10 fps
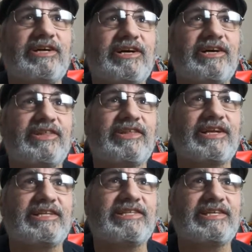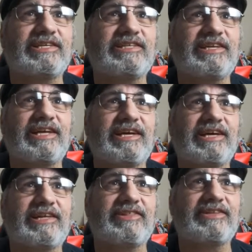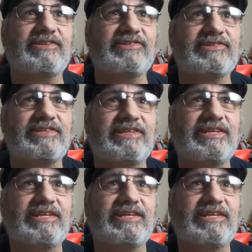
that I did, and this